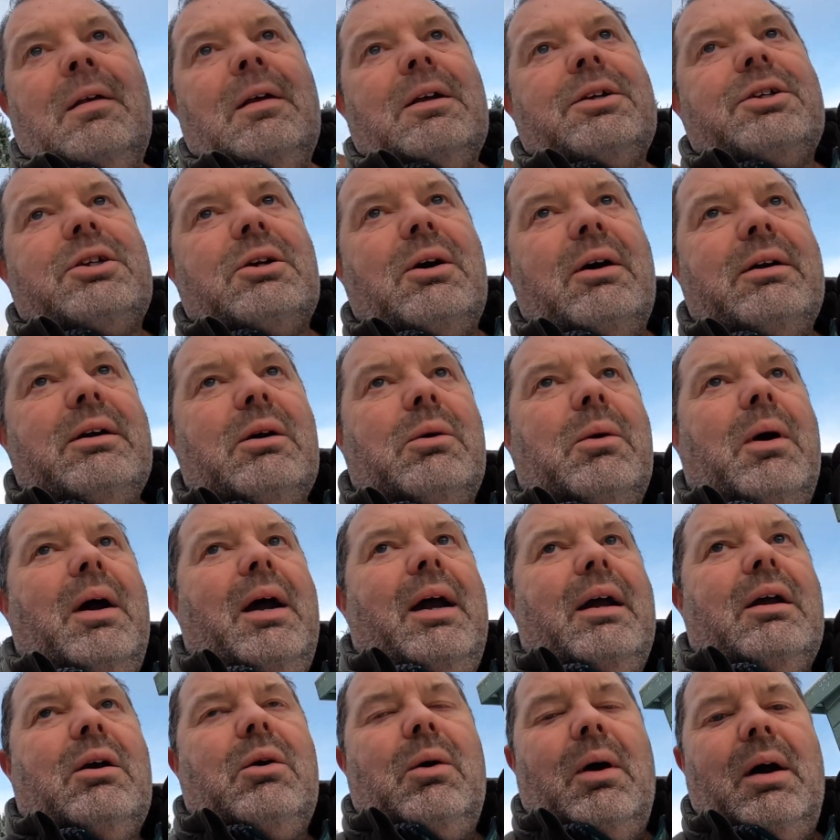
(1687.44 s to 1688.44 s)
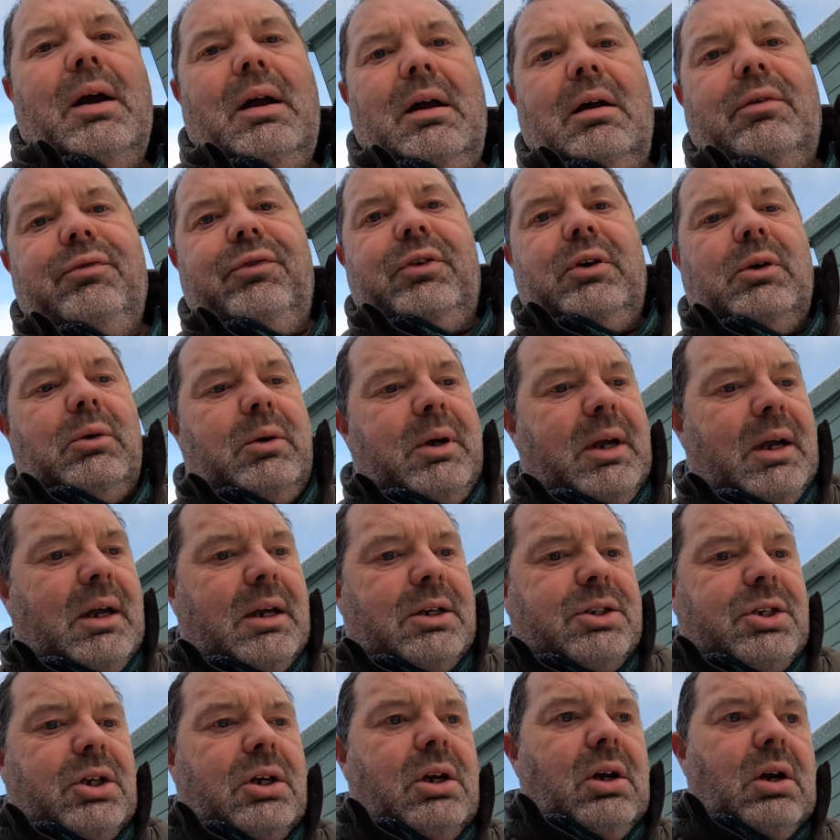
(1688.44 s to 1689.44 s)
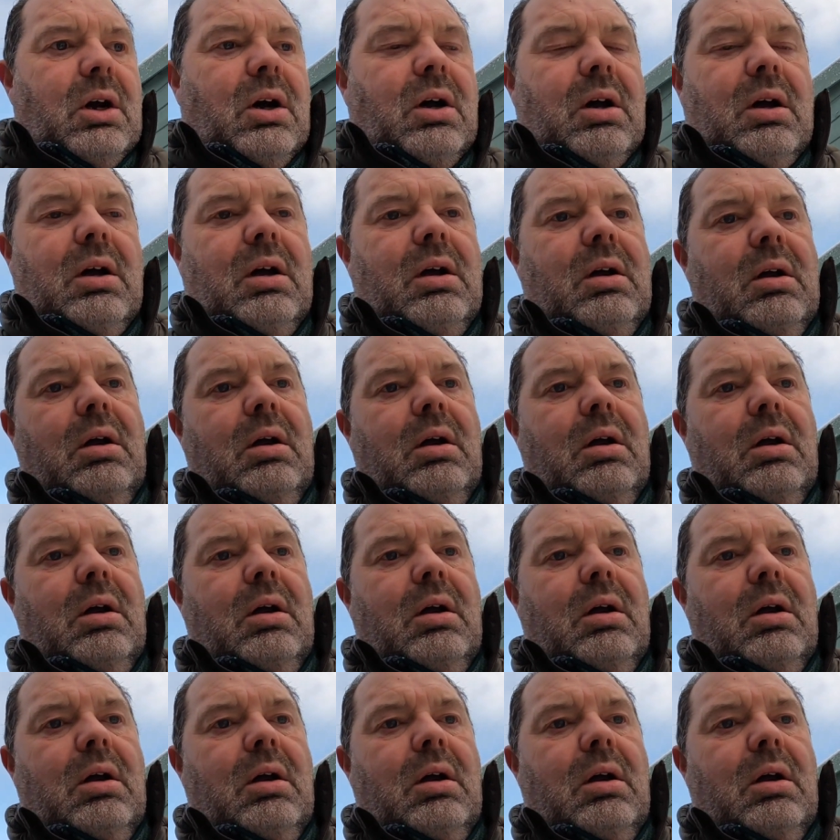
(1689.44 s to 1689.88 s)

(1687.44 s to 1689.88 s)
So anyway, quite a few years ago,